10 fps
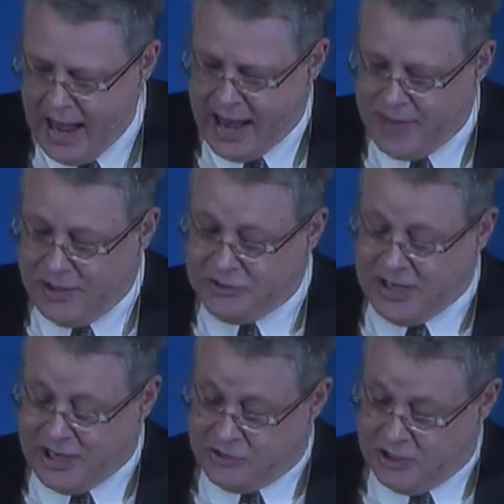And this
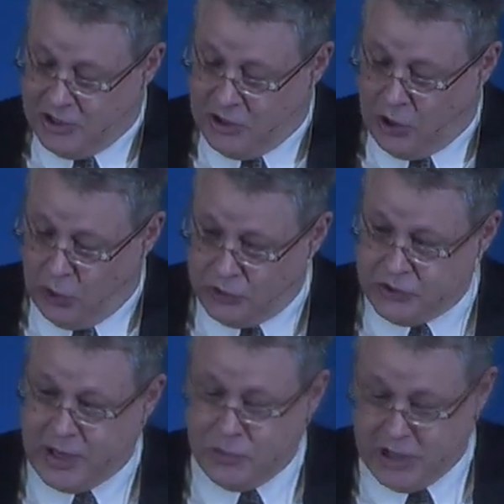gets into the whole
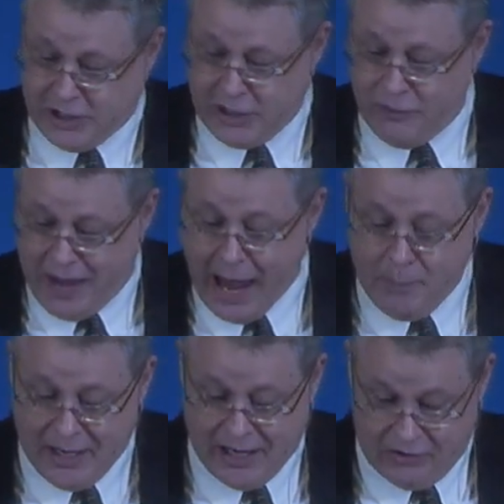subject of
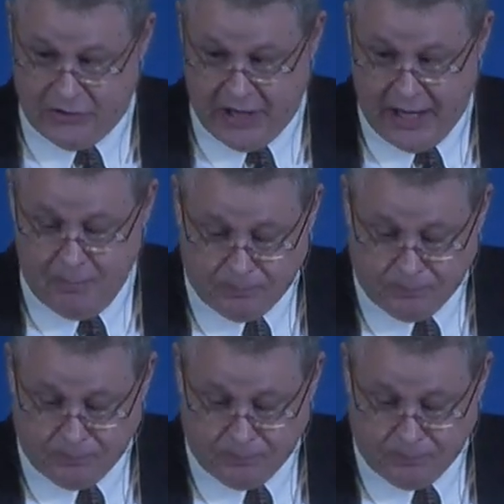imminency.